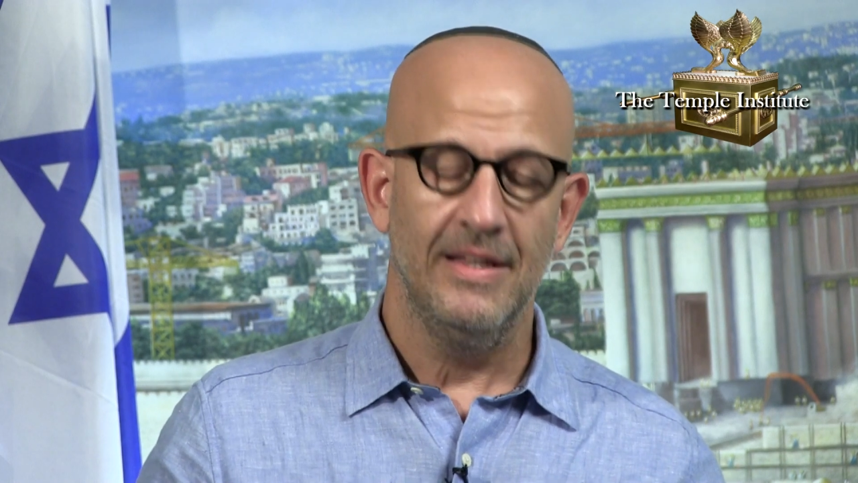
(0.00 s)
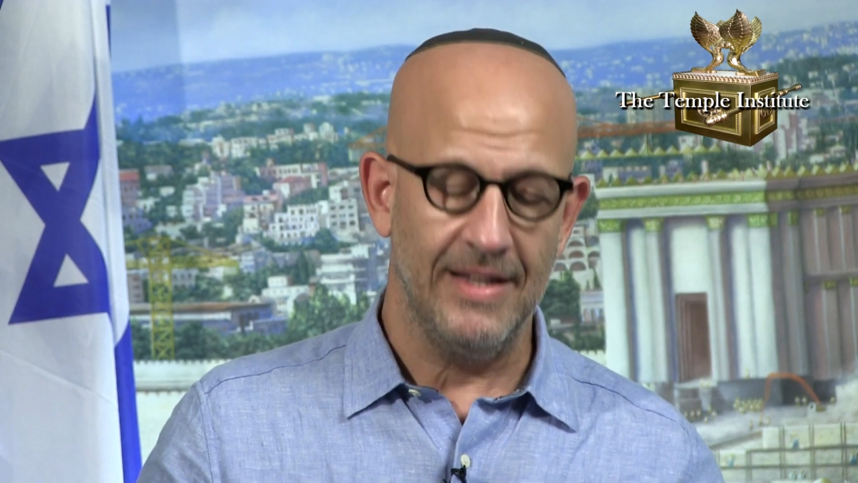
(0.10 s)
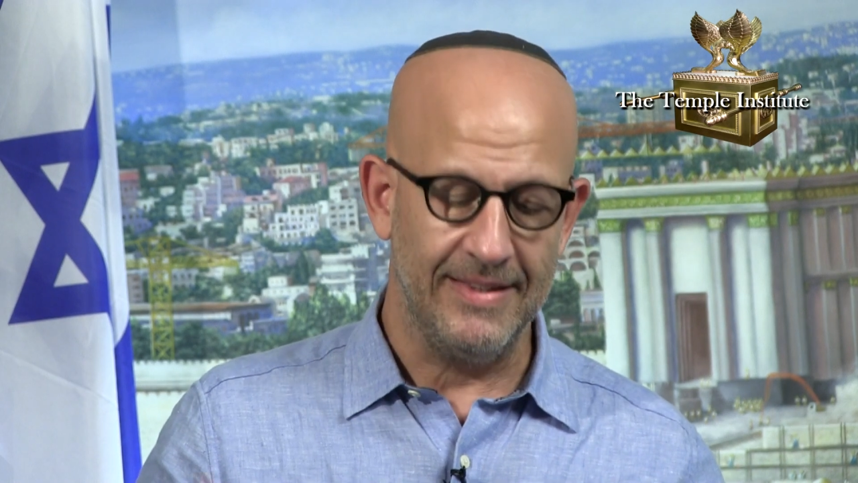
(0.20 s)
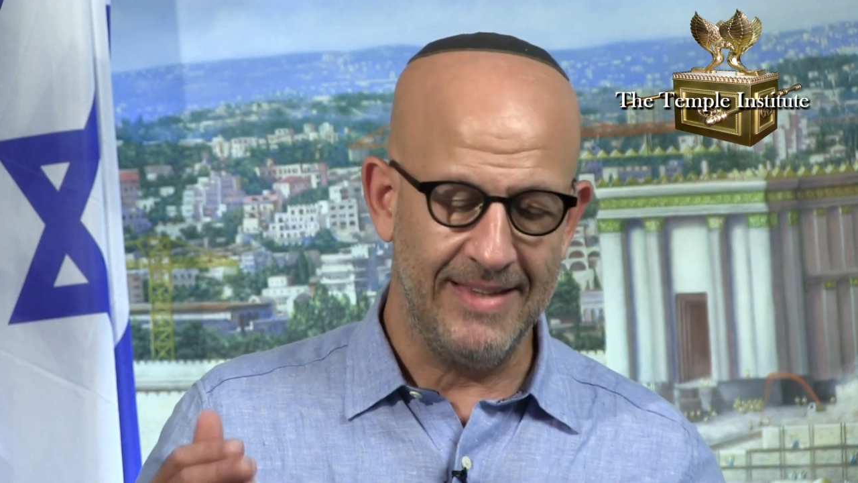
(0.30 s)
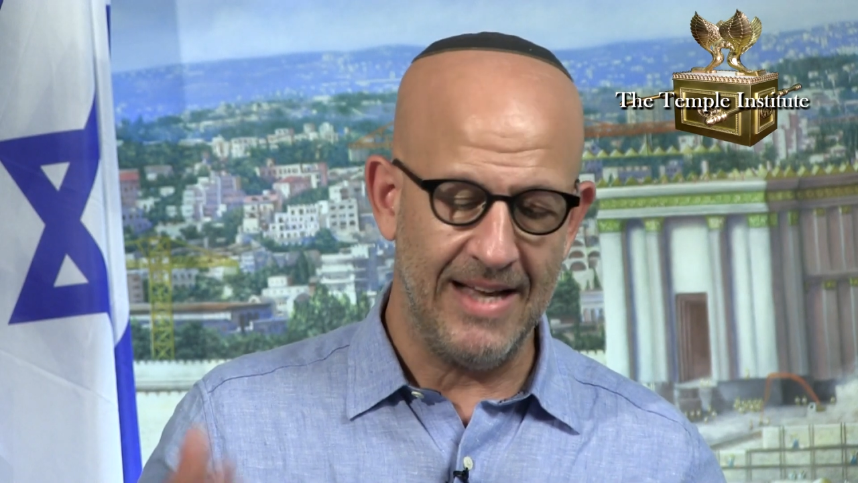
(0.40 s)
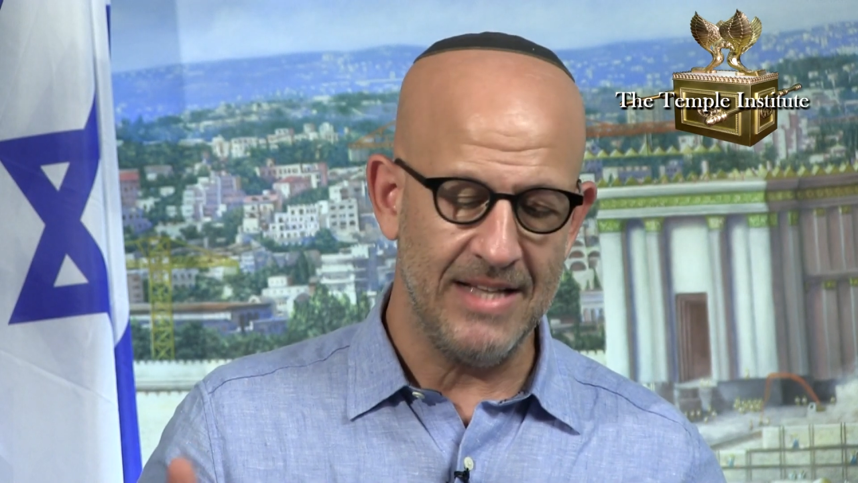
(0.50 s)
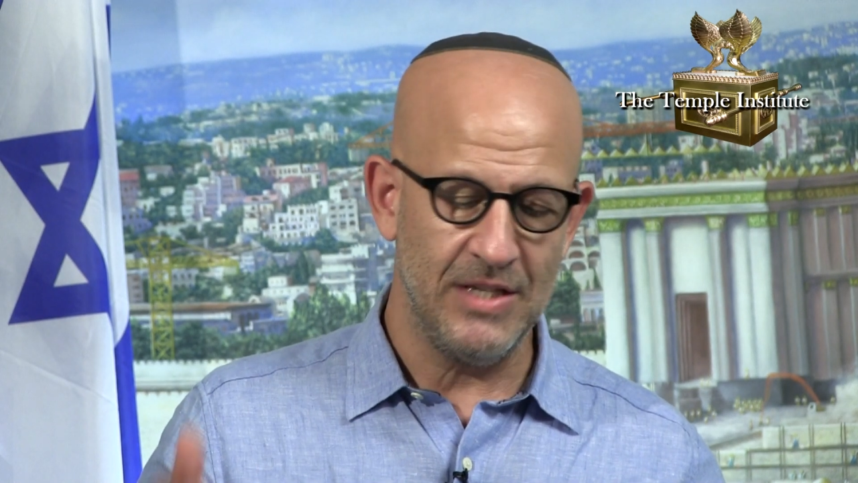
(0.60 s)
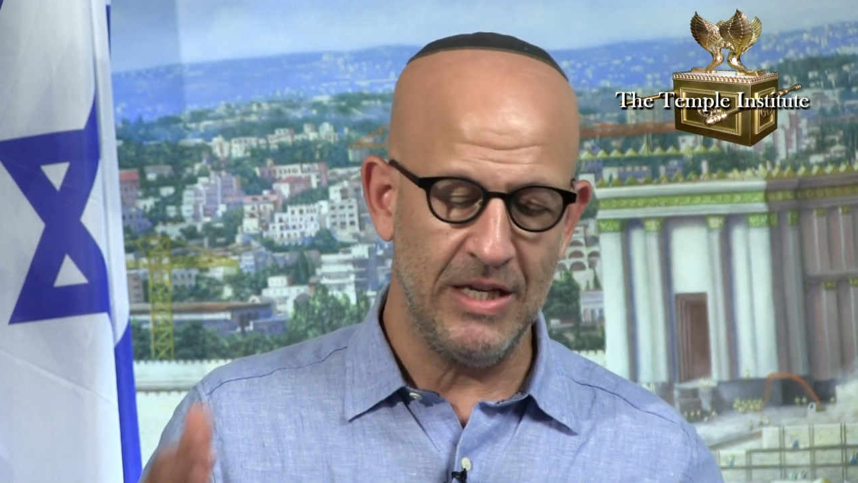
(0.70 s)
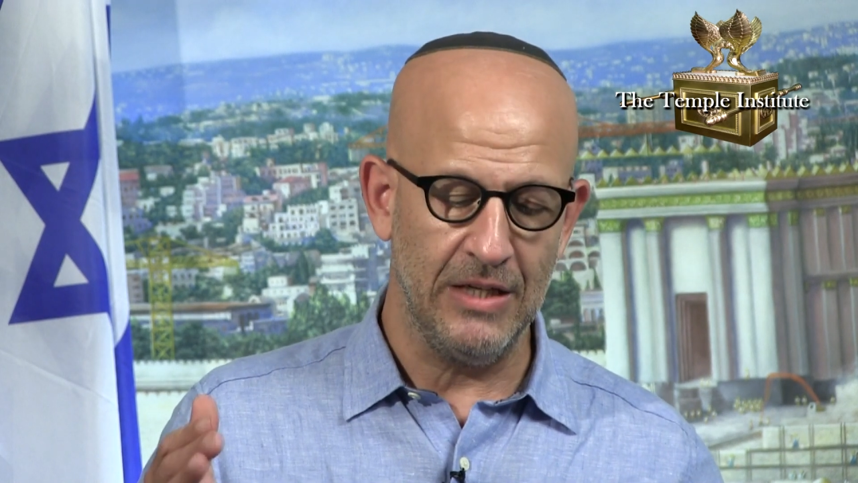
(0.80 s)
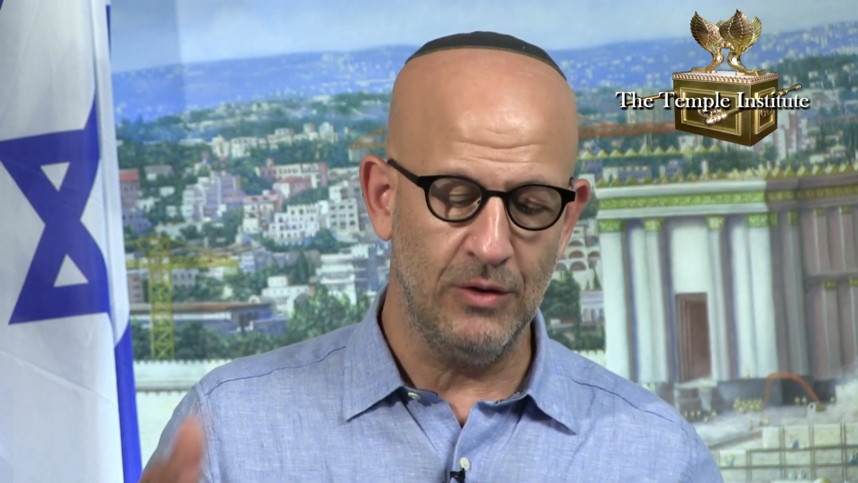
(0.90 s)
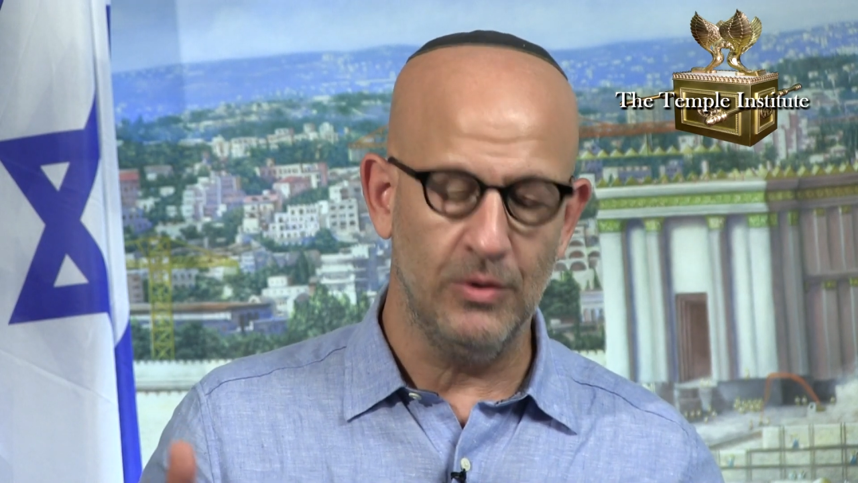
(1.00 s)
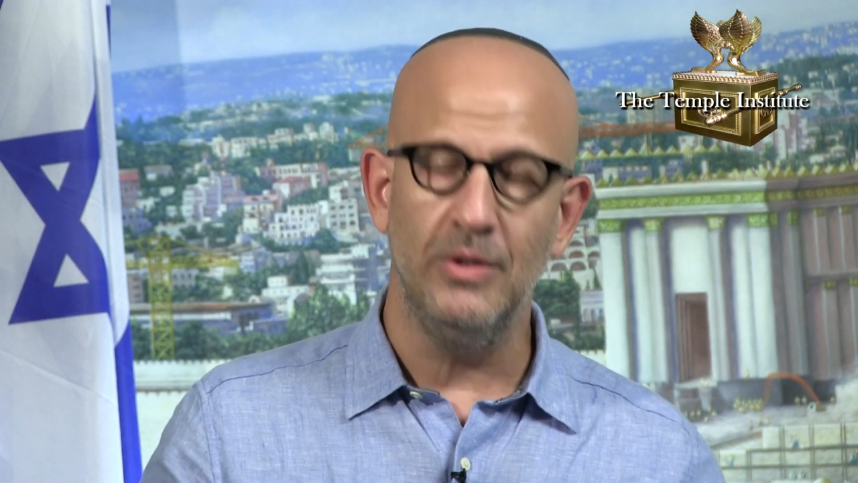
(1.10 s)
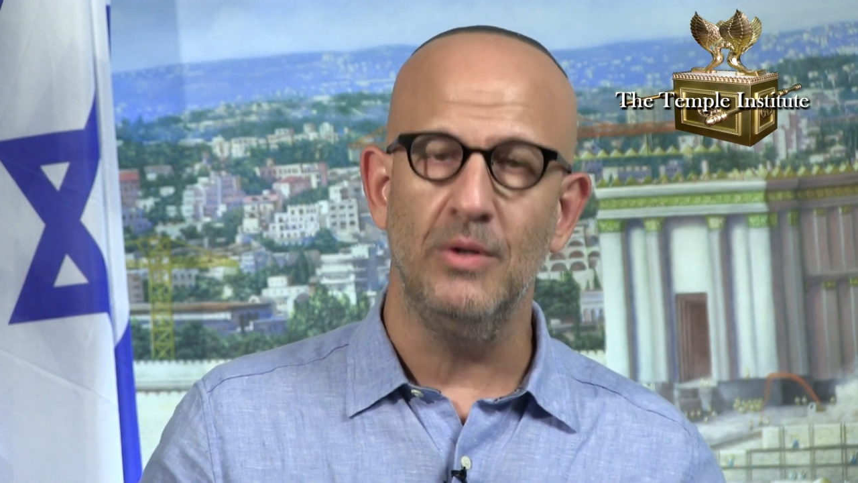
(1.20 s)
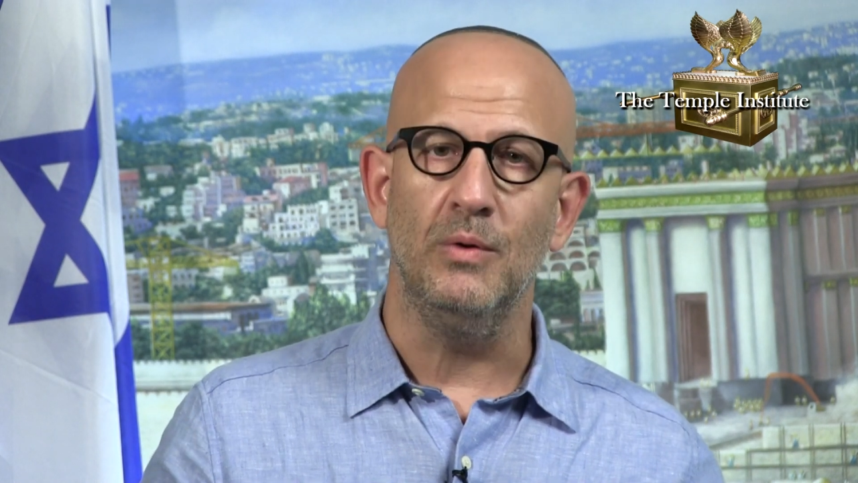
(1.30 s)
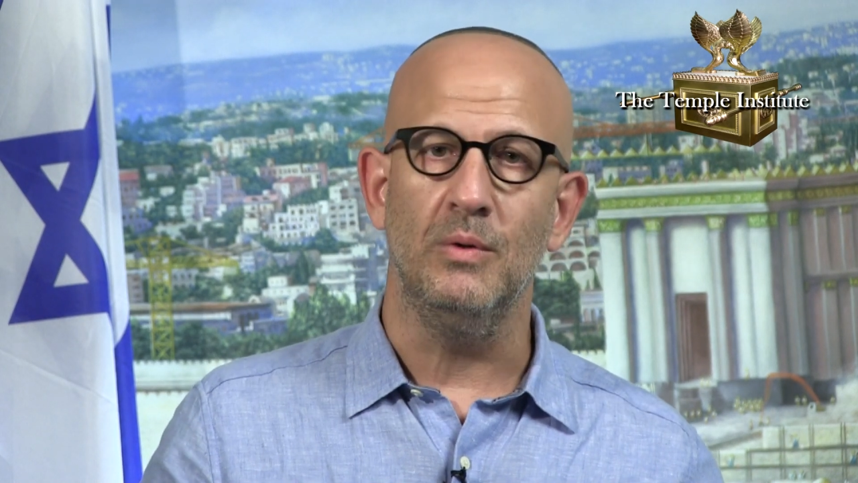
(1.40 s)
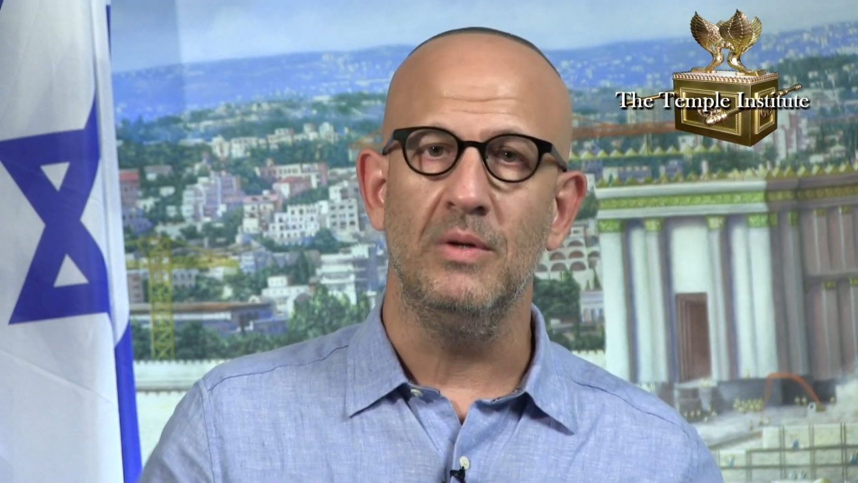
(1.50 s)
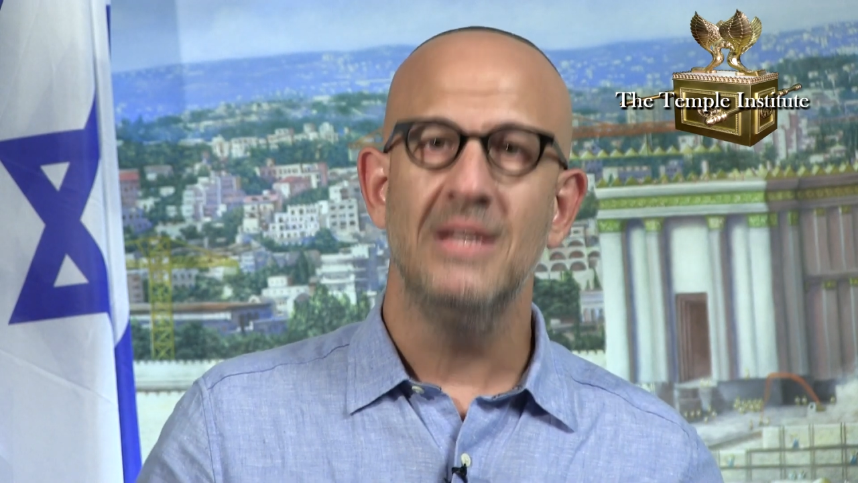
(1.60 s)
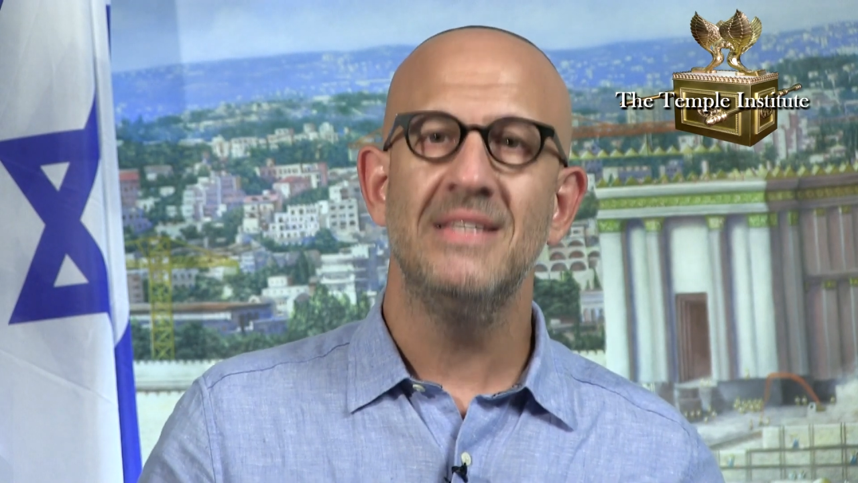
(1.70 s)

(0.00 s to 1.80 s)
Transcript: that doesn't include